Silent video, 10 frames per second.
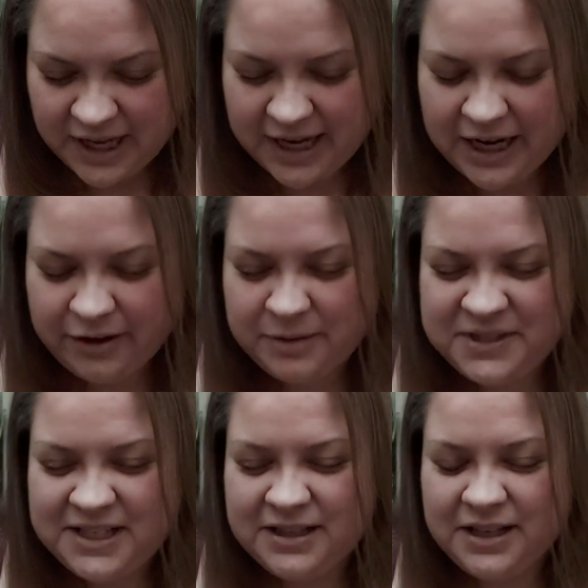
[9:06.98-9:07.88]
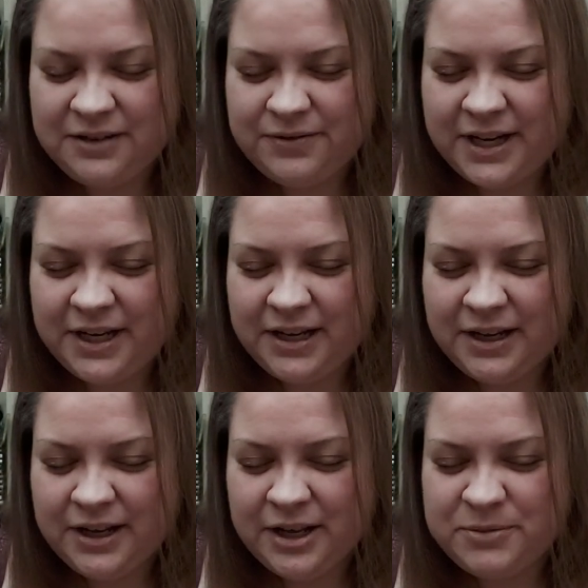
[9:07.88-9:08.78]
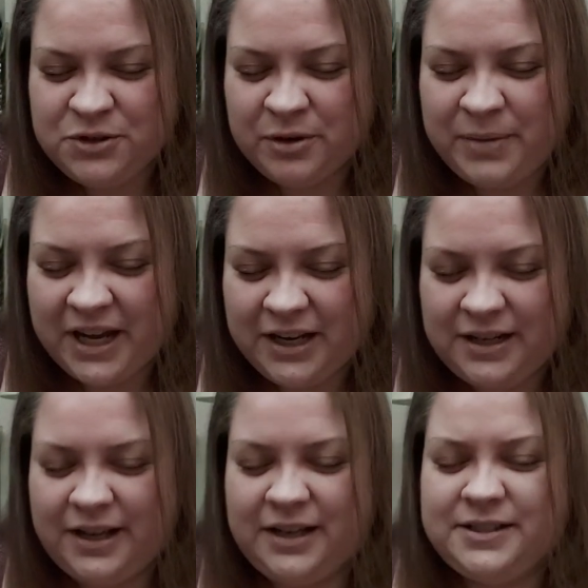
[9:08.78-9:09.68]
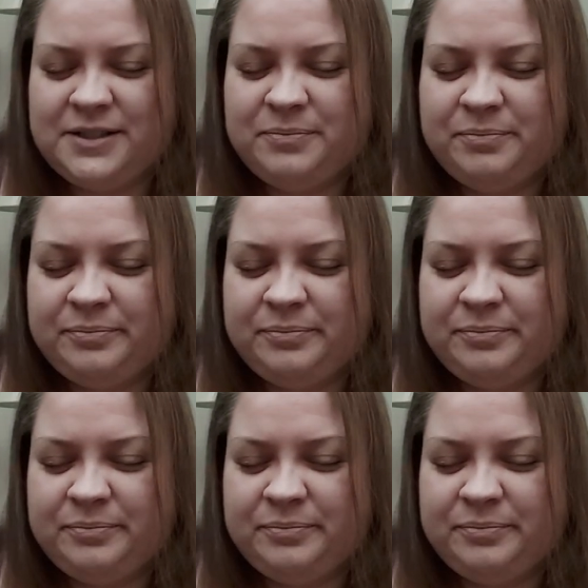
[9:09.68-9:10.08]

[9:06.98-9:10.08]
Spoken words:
And now I'm seeing the confetti absorb back into us.